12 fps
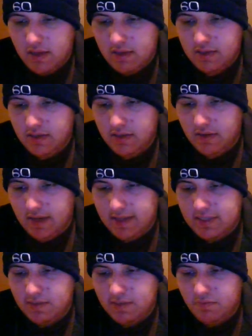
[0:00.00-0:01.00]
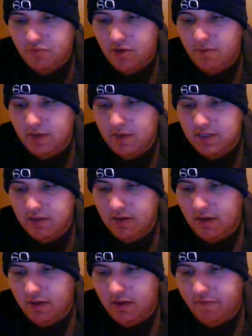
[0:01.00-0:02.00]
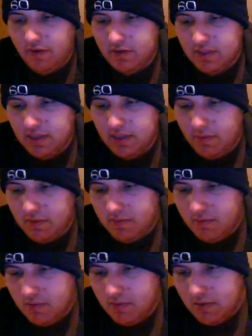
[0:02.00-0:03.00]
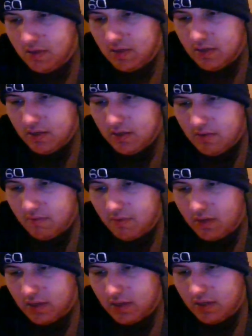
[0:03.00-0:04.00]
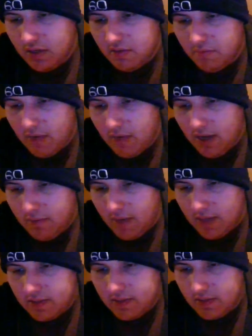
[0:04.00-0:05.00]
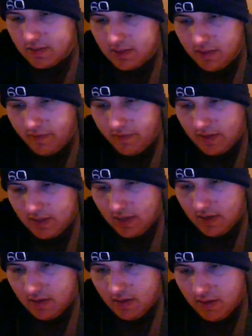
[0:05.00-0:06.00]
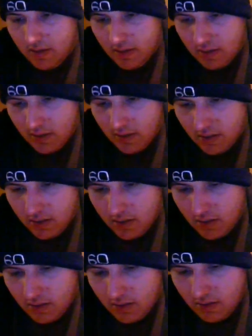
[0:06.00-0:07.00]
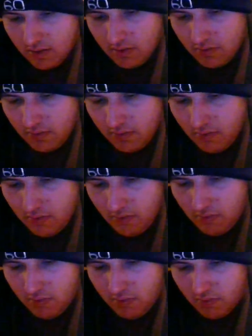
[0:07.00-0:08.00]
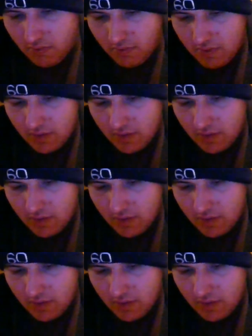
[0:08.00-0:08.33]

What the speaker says: So that's pretty much, so you know you fusion summon really good monsters and stuff like that. Ooh.